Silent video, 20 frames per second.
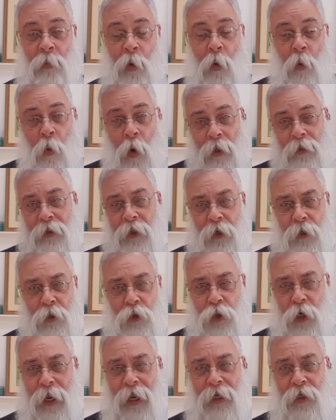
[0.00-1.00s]
but one
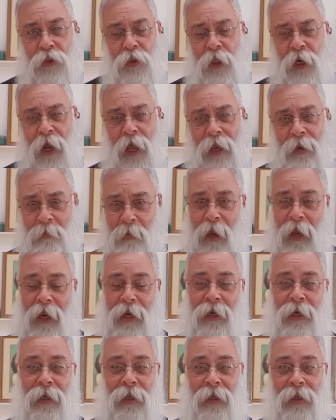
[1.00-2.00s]
little change that I
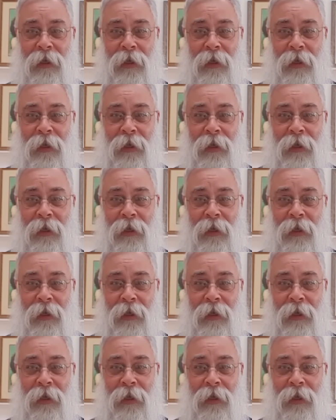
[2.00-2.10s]
made